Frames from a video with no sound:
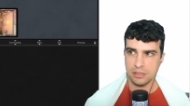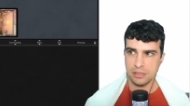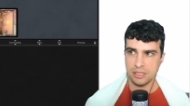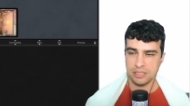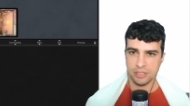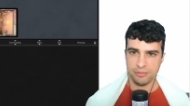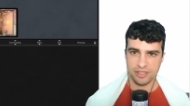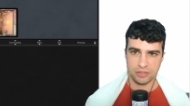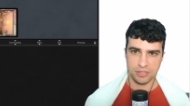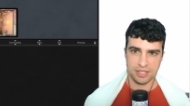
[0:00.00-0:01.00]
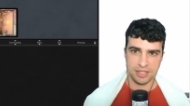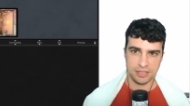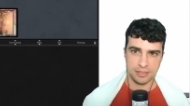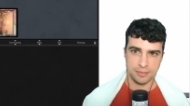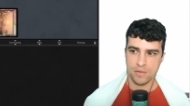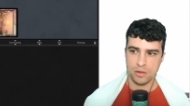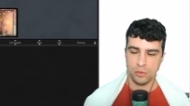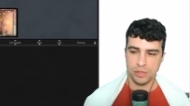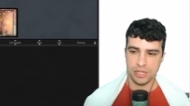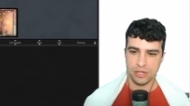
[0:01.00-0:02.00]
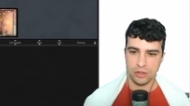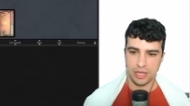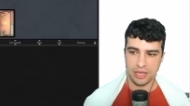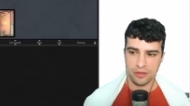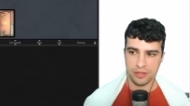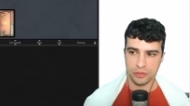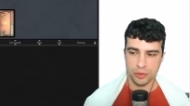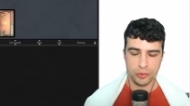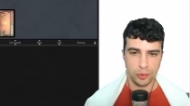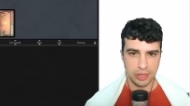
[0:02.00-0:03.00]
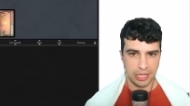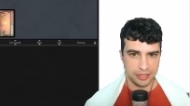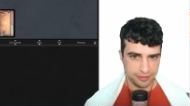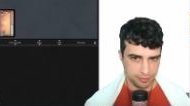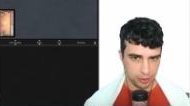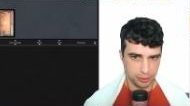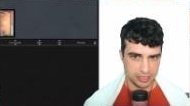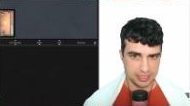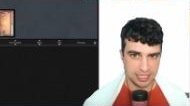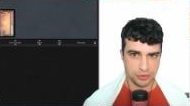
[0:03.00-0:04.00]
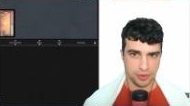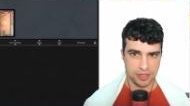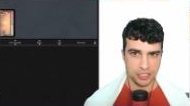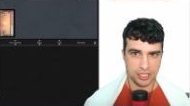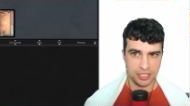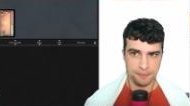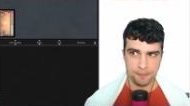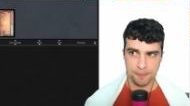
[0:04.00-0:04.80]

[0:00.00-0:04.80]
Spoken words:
they need something else than that. We are on a healthy 21 life. My opponent attacks with the Johnny.